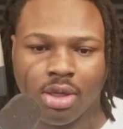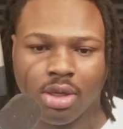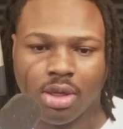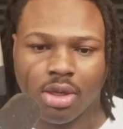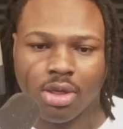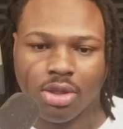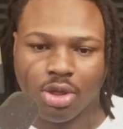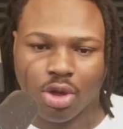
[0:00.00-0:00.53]

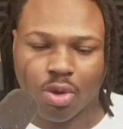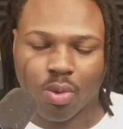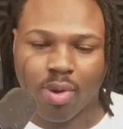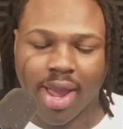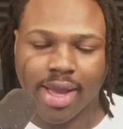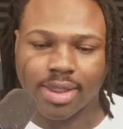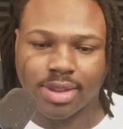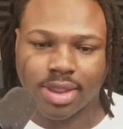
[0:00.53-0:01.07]
the
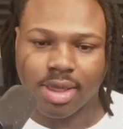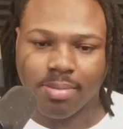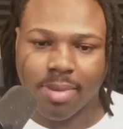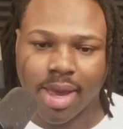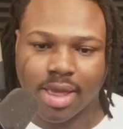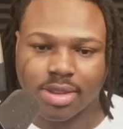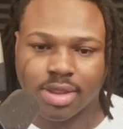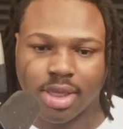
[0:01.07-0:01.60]
correct
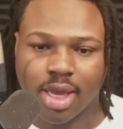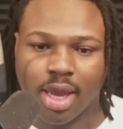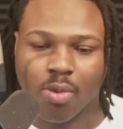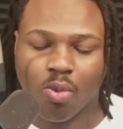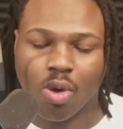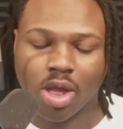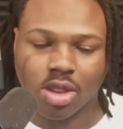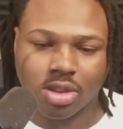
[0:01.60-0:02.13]
teammates, and
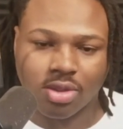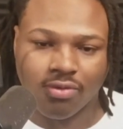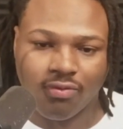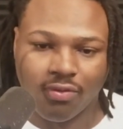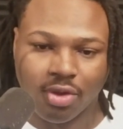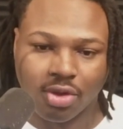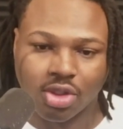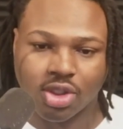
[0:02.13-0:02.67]
once
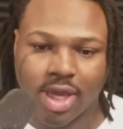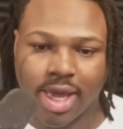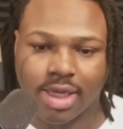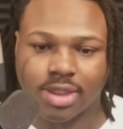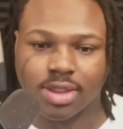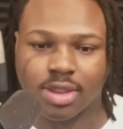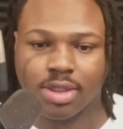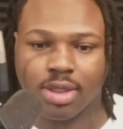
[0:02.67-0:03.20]
Phil
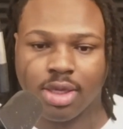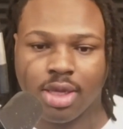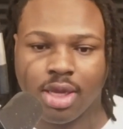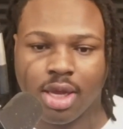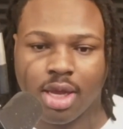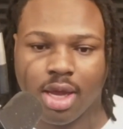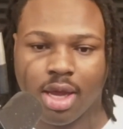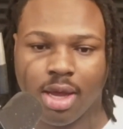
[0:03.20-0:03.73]
Jackson
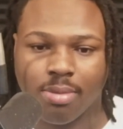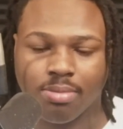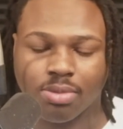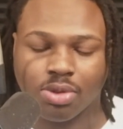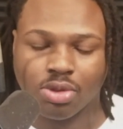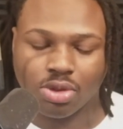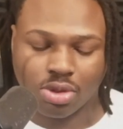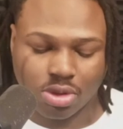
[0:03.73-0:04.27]
um,
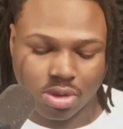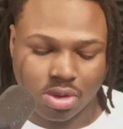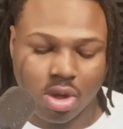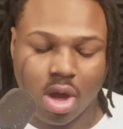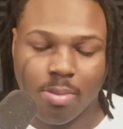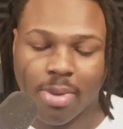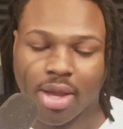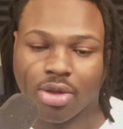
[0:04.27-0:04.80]

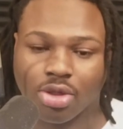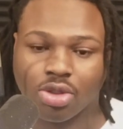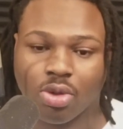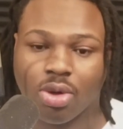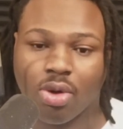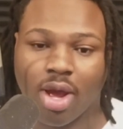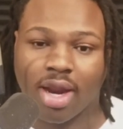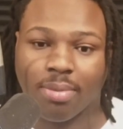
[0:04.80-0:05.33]
taught Michael
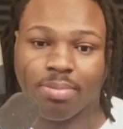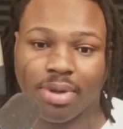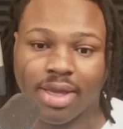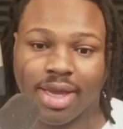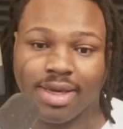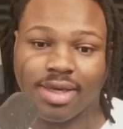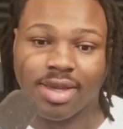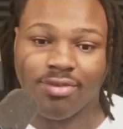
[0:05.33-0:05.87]
Jordan how to play a
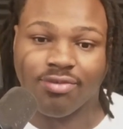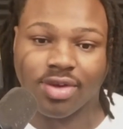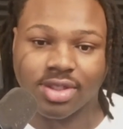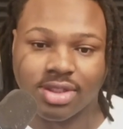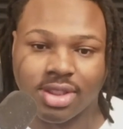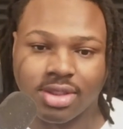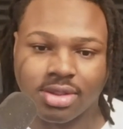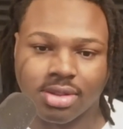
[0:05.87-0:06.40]
different
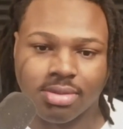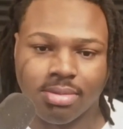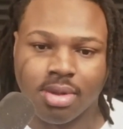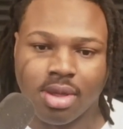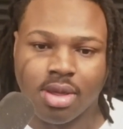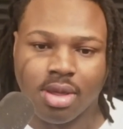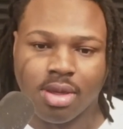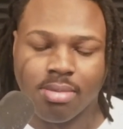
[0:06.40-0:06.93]
system,
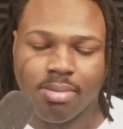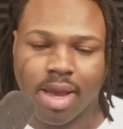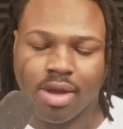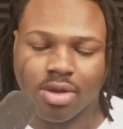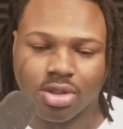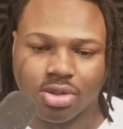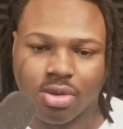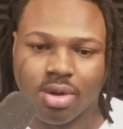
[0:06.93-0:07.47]
Michael
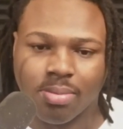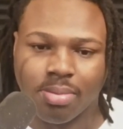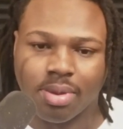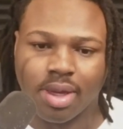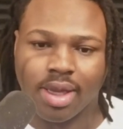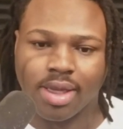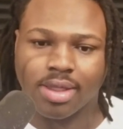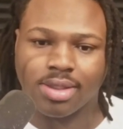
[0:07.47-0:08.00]
Jordan
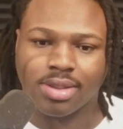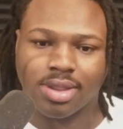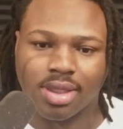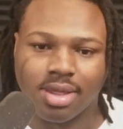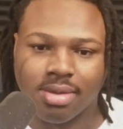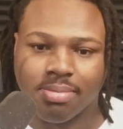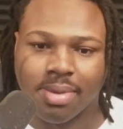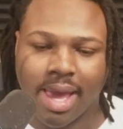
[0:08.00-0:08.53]
played
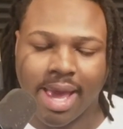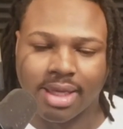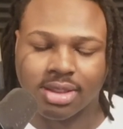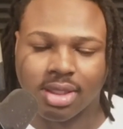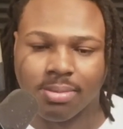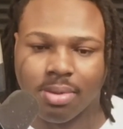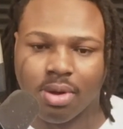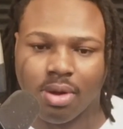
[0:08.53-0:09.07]
team
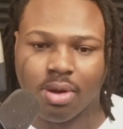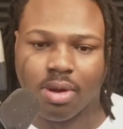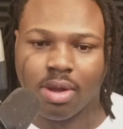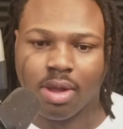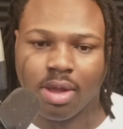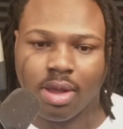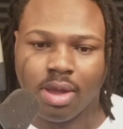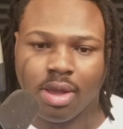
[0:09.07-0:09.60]
basketball.
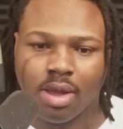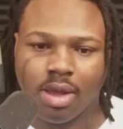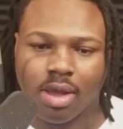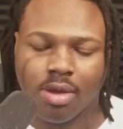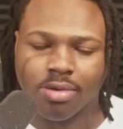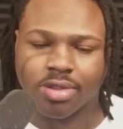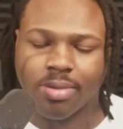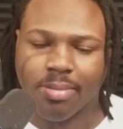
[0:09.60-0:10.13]
He
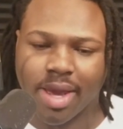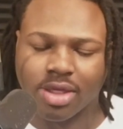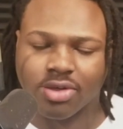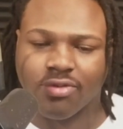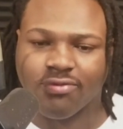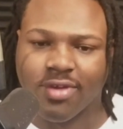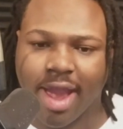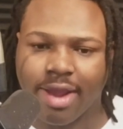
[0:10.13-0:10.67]
was a major
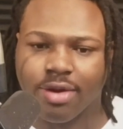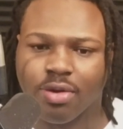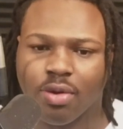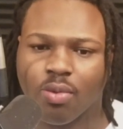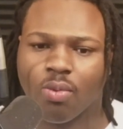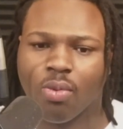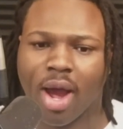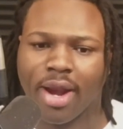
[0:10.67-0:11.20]
factor
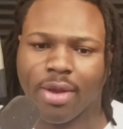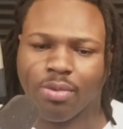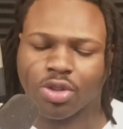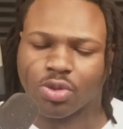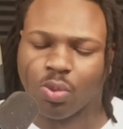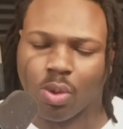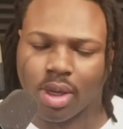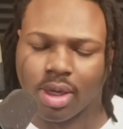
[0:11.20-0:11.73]
on why they was
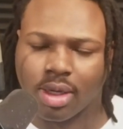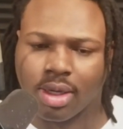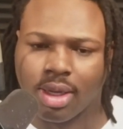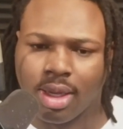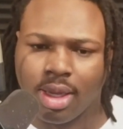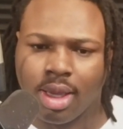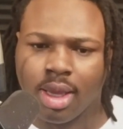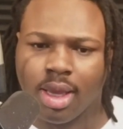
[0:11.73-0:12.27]
winning,
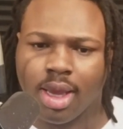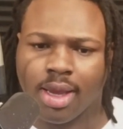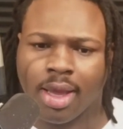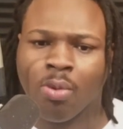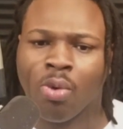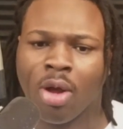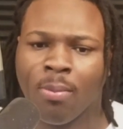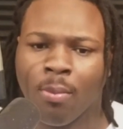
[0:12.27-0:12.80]
and they
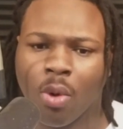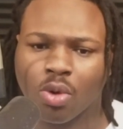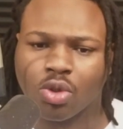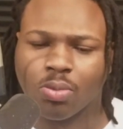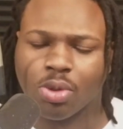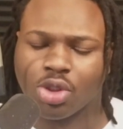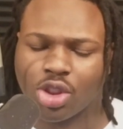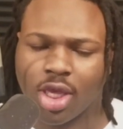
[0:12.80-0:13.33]
won
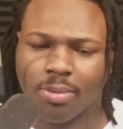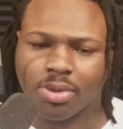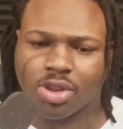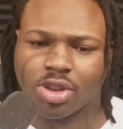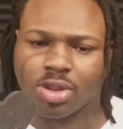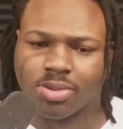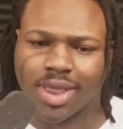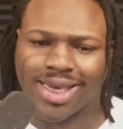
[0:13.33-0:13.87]
multiple
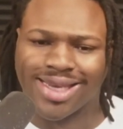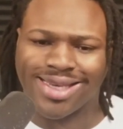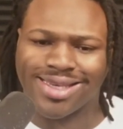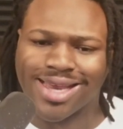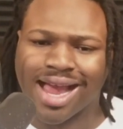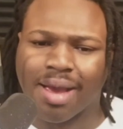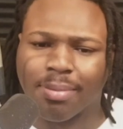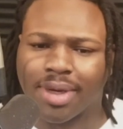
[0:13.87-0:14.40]
championships, and he
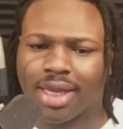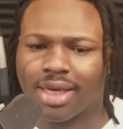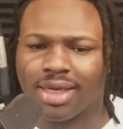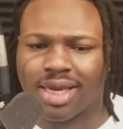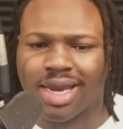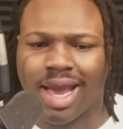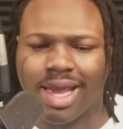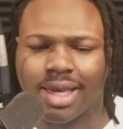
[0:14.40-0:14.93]
dominated the
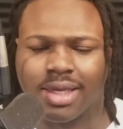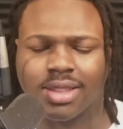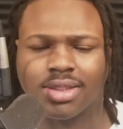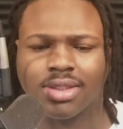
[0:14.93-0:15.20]
90s.